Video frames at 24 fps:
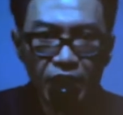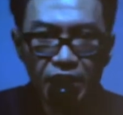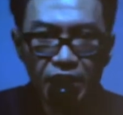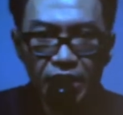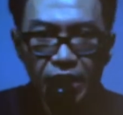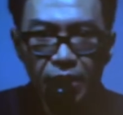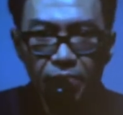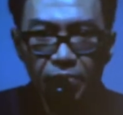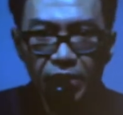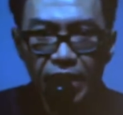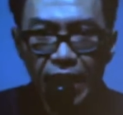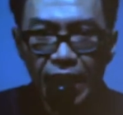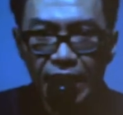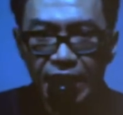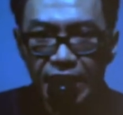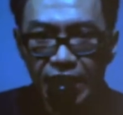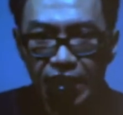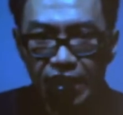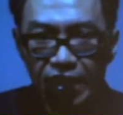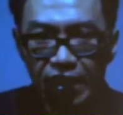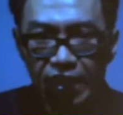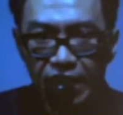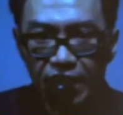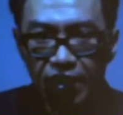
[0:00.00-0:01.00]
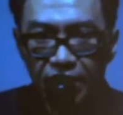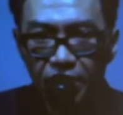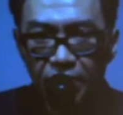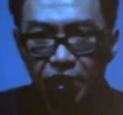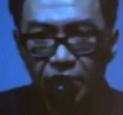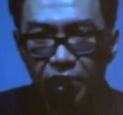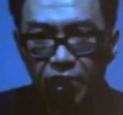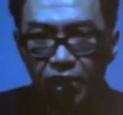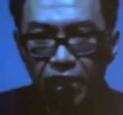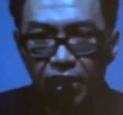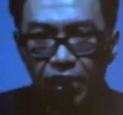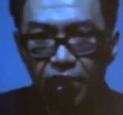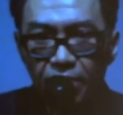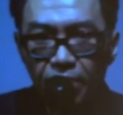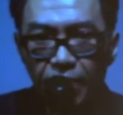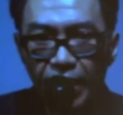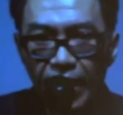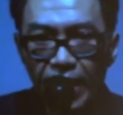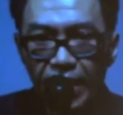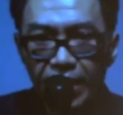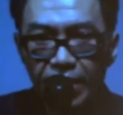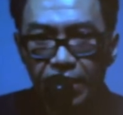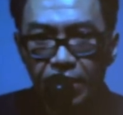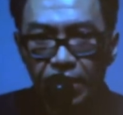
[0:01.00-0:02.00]
quantum tunneling
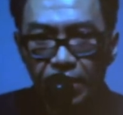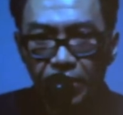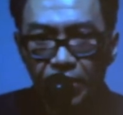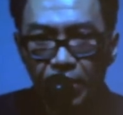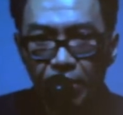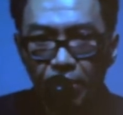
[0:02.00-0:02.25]
based on the